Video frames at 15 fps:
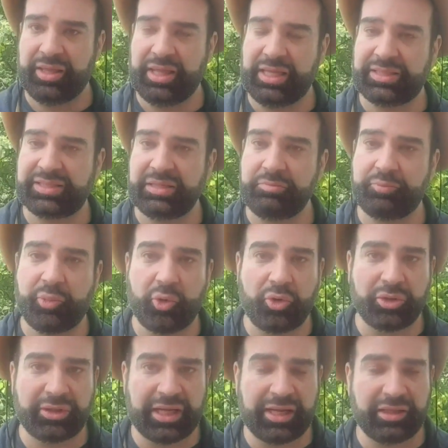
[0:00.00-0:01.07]
It's
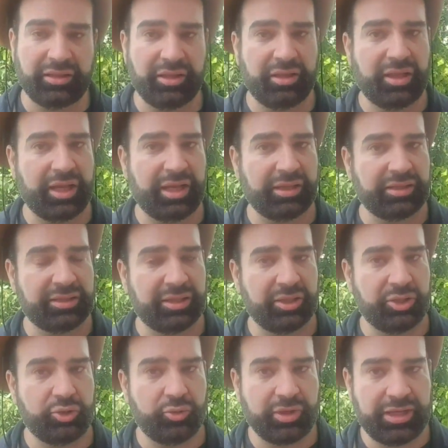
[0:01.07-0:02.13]
important that
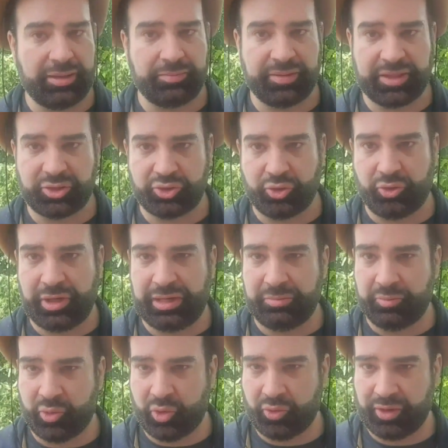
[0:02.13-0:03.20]
you keep the soil
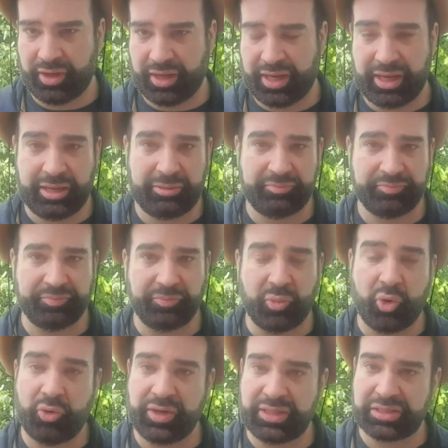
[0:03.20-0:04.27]

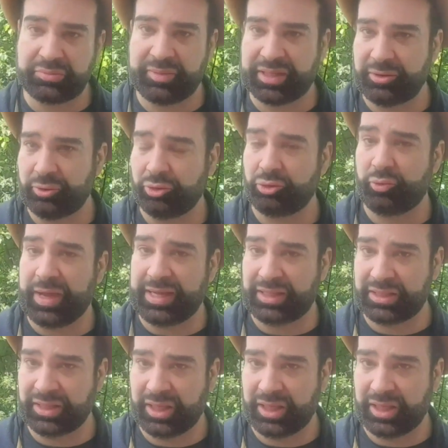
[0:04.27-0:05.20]
moist but not wet,